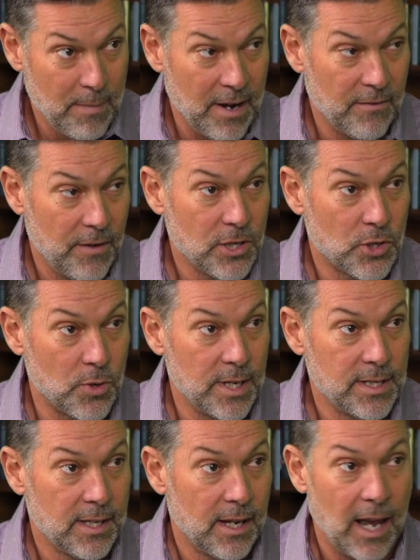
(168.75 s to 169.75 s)

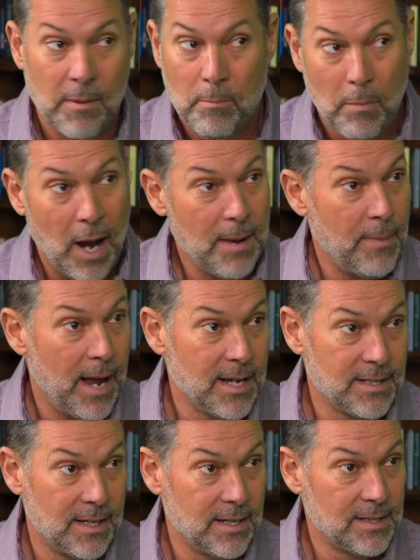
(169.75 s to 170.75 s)
beneficiaries and
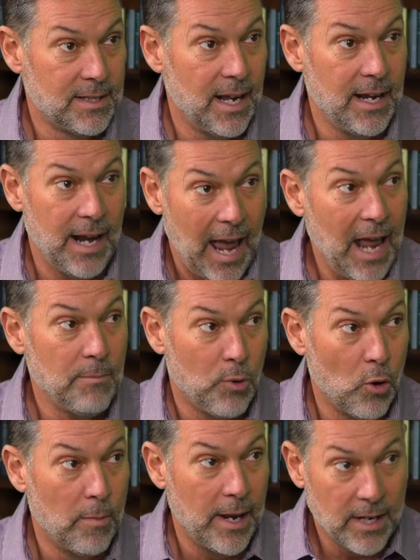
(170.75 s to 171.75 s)
bypass the estate and
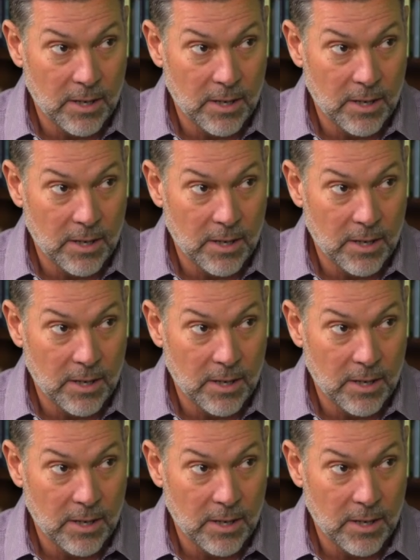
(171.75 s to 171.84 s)
probate